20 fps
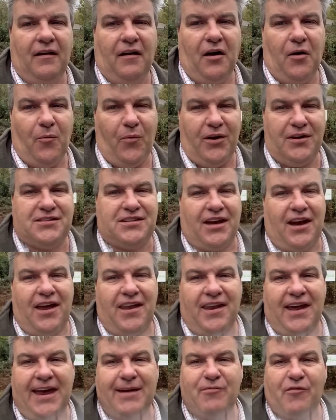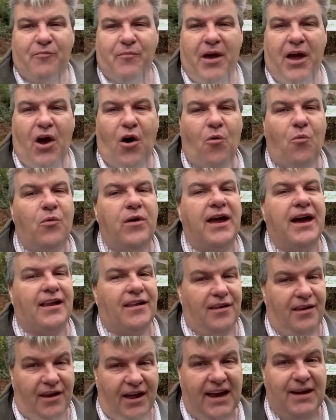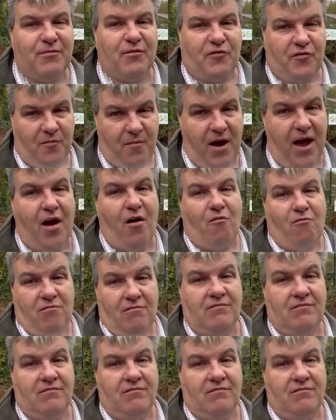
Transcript: And when I say a neighbour from hell, we had a neighbour from hell,